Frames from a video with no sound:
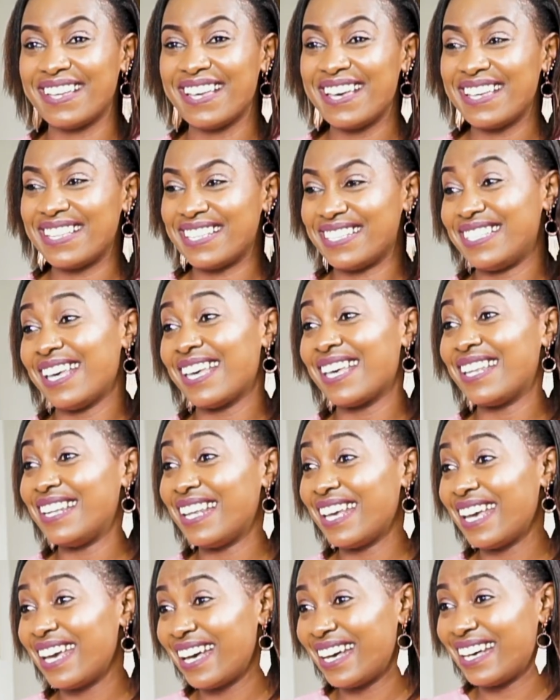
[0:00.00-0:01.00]
the second
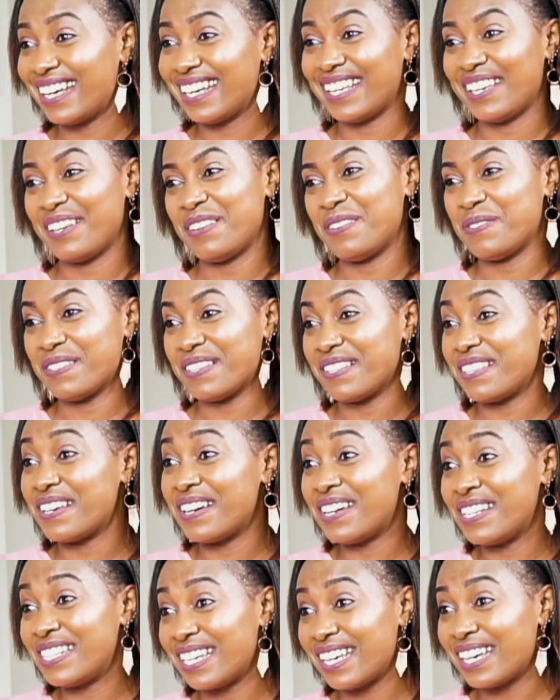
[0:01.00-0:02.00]
year, you know, the
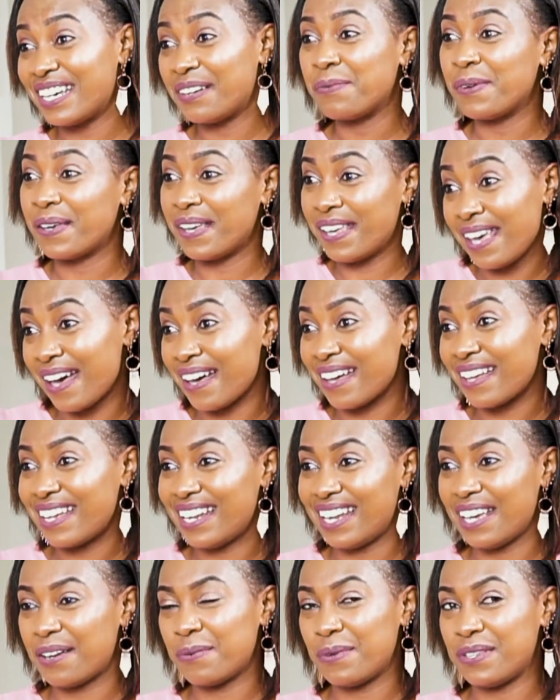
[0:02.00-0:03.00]
third year, we're here.
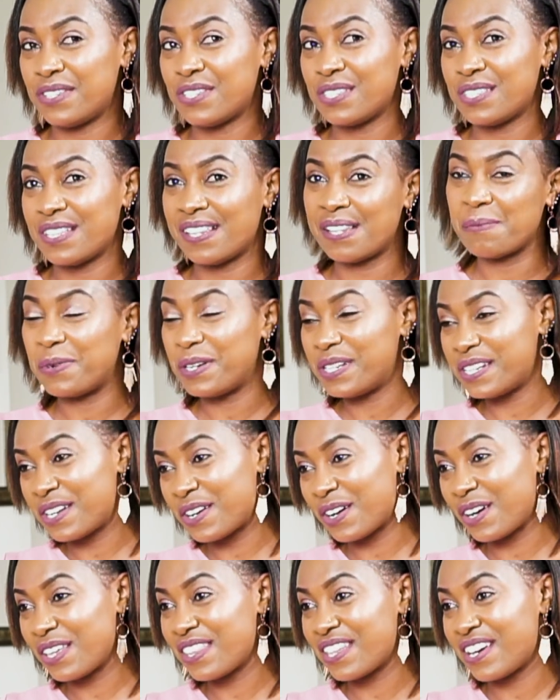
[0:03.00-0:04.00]
Like, we just celebrated
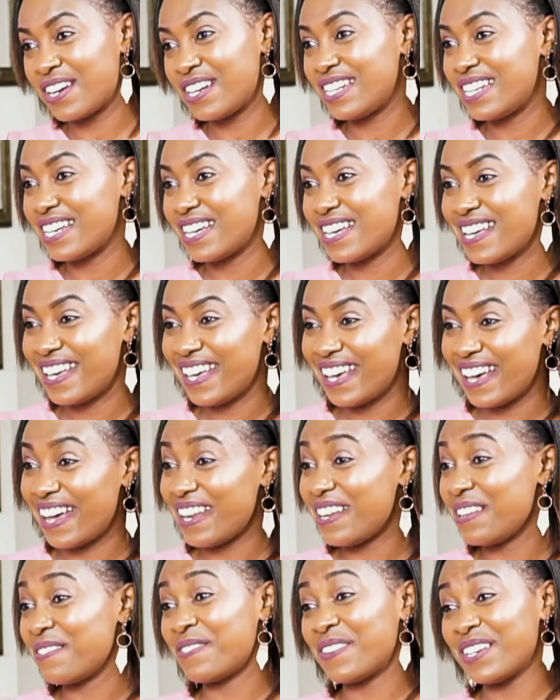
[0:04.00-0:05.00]
our third
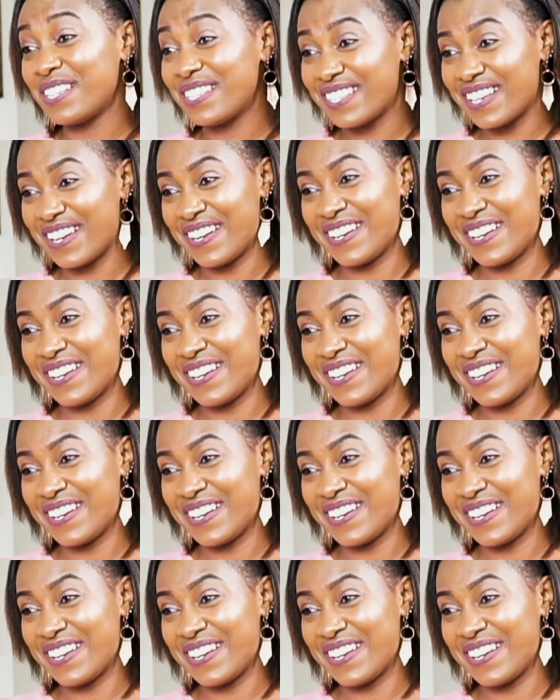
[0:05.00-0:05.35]
anniversary.